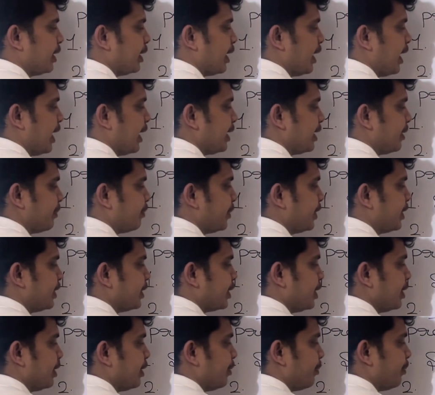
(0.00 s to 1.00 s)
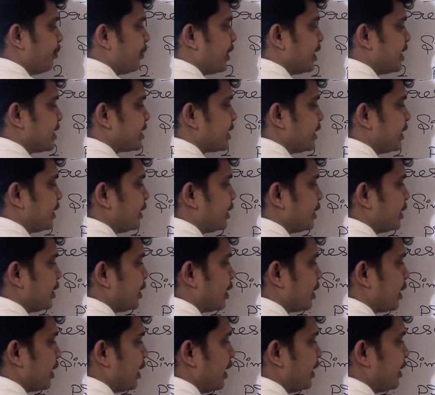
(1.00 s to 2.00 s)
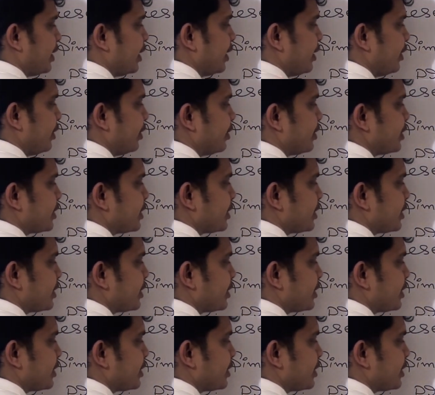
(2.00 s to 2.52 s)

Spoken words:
I repeat, present continuous,